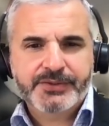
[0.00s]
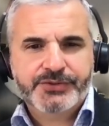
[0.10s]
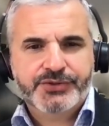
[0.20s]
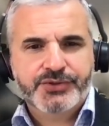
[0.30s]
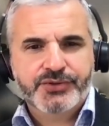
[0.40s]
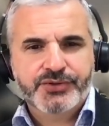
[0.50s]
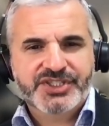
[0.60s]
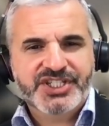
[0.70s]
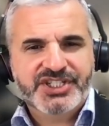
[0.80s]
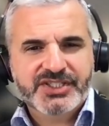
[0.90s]
to
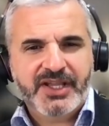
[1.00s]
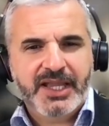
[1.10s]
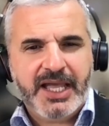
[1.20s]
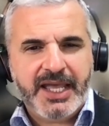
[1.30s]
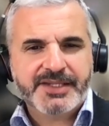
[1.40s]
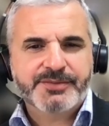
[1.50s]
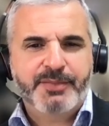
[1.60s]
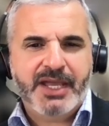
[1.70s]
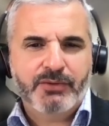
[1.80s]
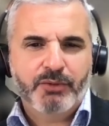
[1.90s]
digitalize
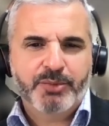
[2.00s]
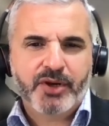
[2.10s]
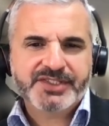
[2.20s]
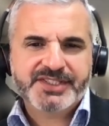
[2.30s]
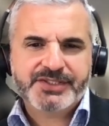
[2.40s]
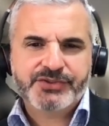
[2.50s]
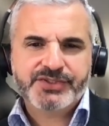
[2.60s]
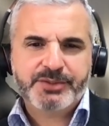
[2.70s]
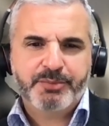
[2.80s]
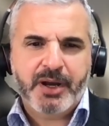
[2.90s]
manual process
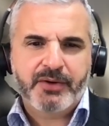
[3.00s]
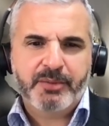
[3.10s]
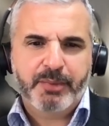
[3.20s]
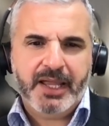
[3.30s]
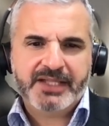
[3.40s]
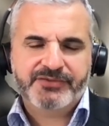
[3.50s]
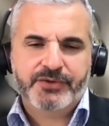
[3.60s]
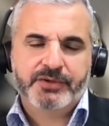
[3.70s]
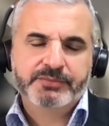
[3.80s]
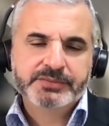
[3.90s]
using Power
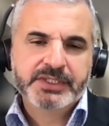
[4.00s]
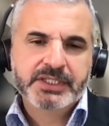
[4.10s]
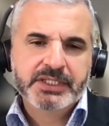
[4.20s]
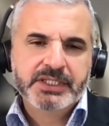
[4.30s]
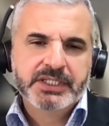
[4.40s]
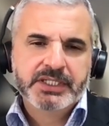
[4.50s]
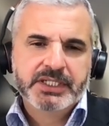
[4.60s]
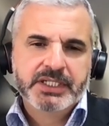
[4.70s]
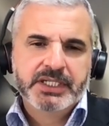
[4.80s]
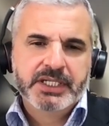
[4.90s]
Platform.
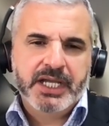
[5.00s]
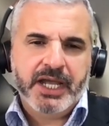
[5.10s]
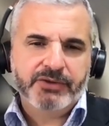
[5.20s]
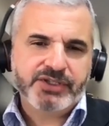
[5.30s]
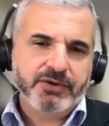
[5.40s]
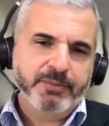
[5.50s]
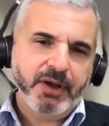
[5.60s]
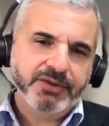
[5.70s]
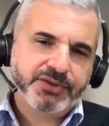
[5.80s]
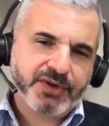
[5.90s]
I will talk
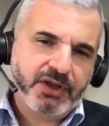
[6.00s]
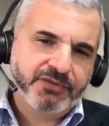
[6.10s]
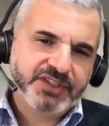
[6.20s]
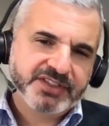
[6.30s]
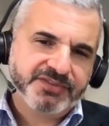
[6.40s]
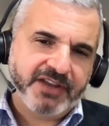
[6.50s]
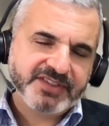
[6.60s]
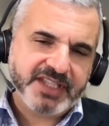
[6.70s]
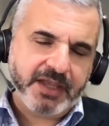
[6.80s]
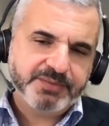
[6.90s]
about three of these
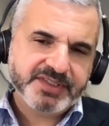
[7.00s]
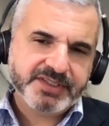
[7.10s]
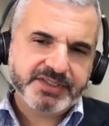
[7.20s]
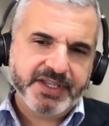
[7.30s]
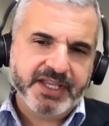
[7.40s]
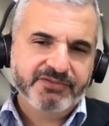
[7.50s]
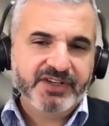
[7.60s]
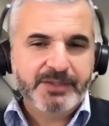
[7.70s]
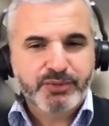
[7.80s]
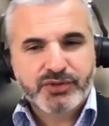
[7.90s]
five steps, and
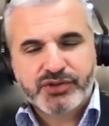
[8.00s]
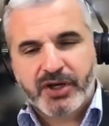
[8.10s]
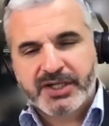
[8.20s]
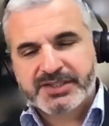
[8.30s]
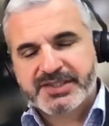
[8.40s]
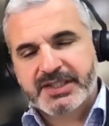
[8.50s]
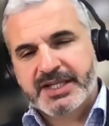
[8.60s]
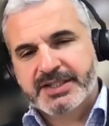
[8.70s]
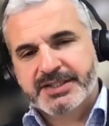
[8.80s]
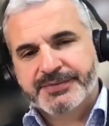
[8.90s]
Felipe will join us
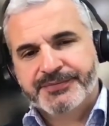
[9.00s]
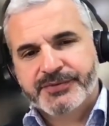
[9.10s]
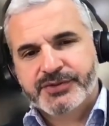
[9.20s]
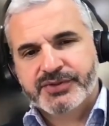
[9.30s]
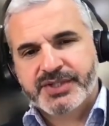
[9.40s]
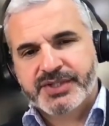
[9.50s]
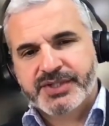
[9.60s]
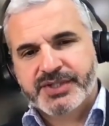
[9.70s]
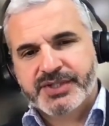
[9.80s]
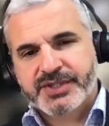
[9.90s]
later to talk
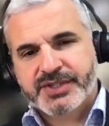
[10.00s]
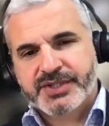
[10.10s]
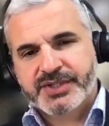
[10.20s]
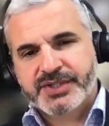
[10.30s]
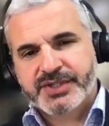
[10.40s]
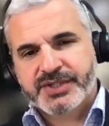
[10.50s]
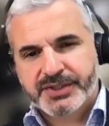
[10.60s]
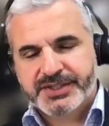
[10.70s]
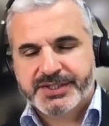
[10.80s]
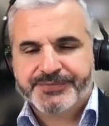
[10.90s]
about the two
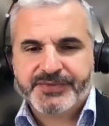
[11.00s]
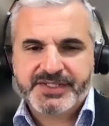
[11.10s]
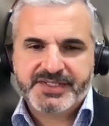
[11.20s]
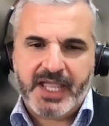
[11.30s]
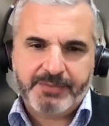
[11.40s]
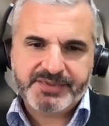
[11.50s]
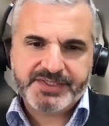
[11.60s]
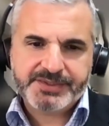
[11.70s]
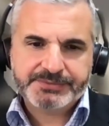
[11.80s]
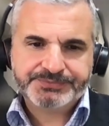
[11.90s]
other
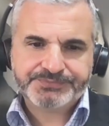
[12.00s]
steps.